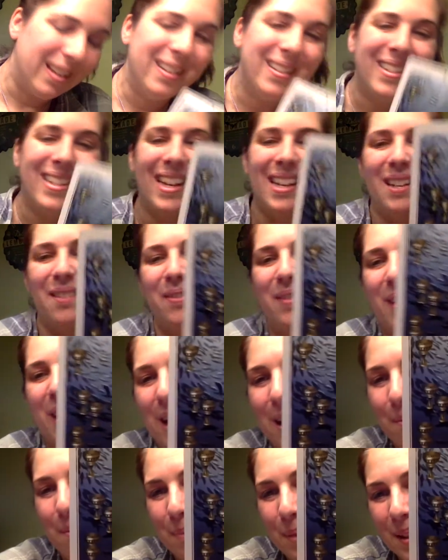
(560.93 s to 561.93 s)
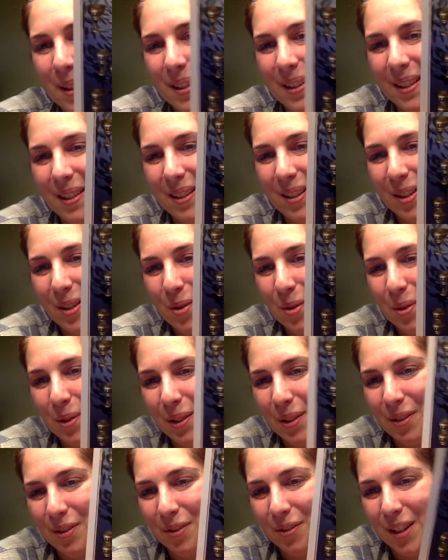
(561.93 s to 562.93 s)
Ten of Cups, a school
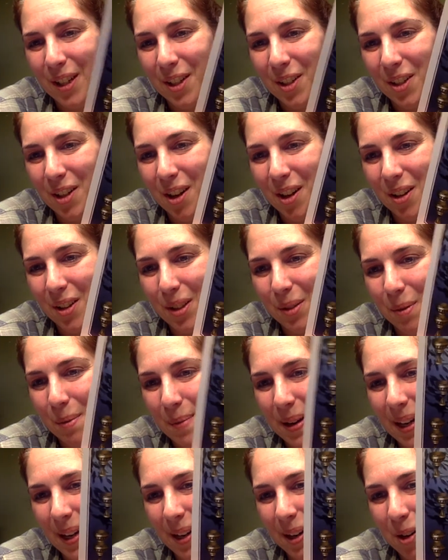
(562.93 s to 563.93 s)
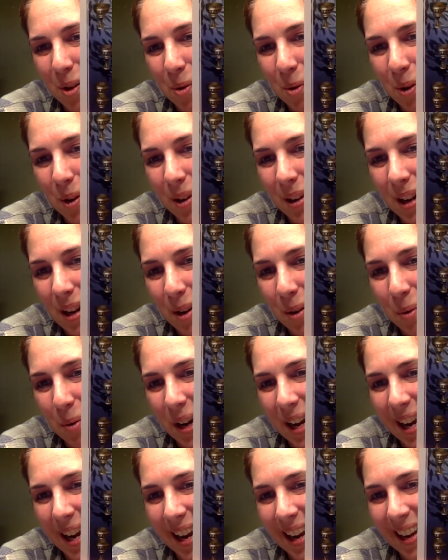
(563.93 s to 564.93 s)
of fish all swimming in a coordinated
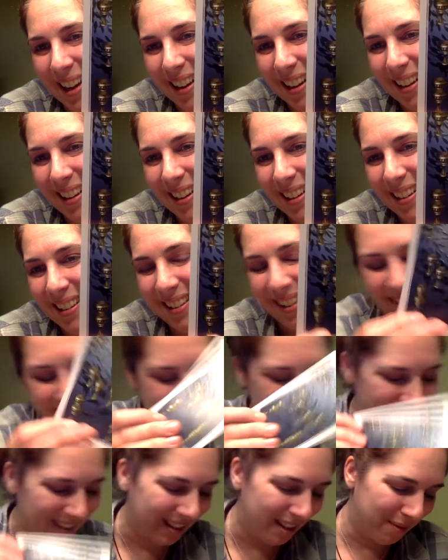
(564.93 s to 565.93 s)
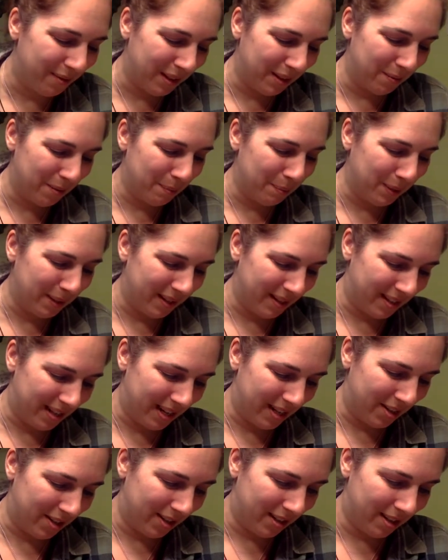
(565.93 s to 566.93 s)
way. That's a lovely
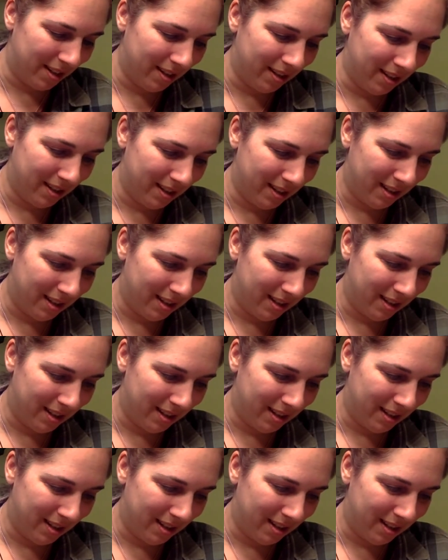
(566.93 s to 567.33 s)
representation.